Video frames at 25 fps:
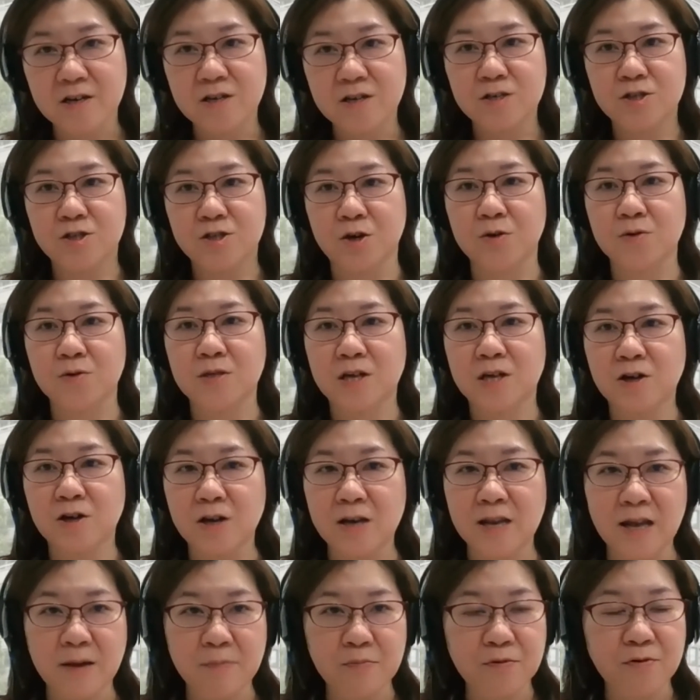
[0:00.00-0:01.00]
So the
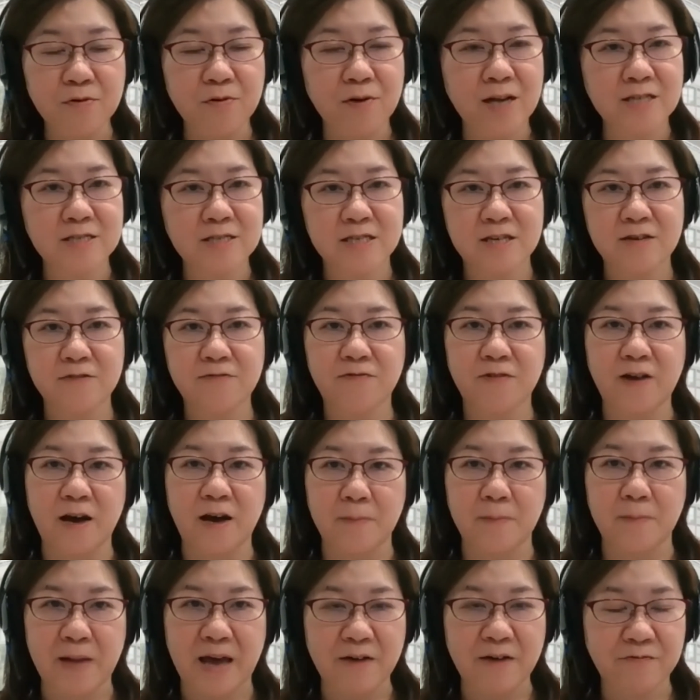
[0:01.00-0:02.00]
collaborative
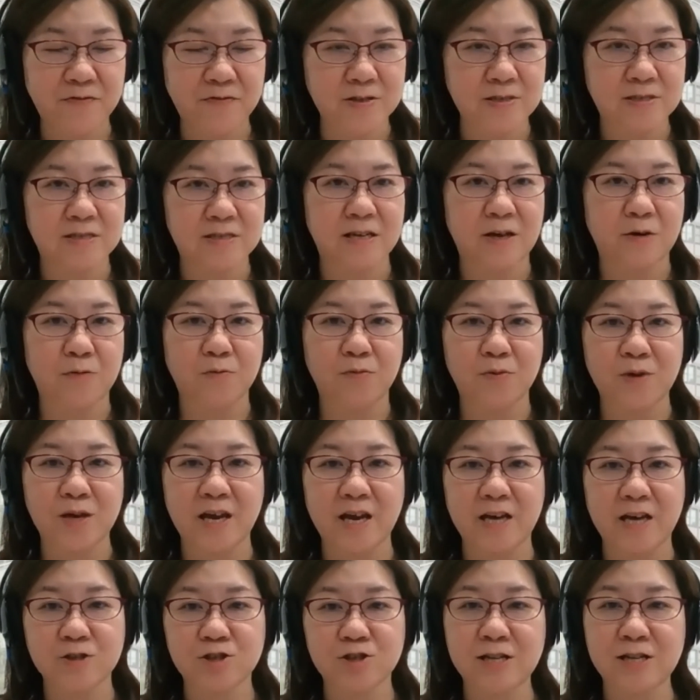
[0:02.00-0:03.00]
efforts that we
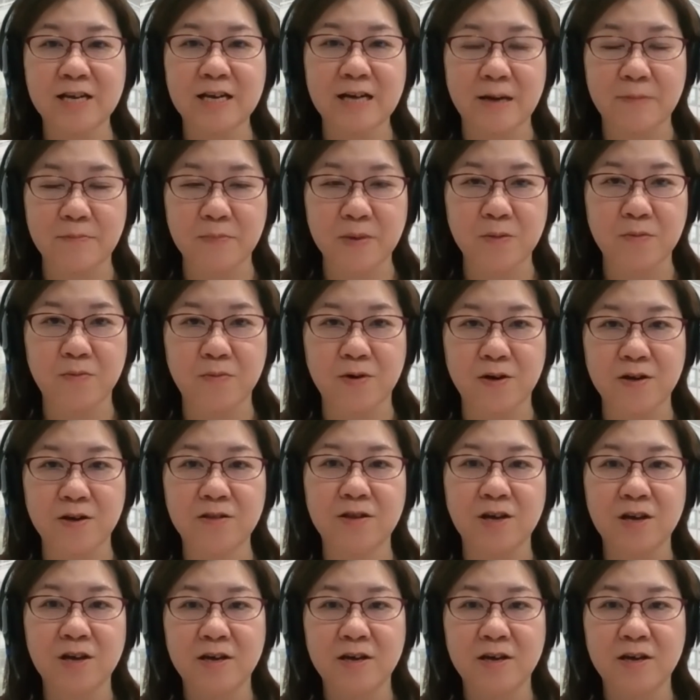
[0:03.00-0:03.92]
actually come up with,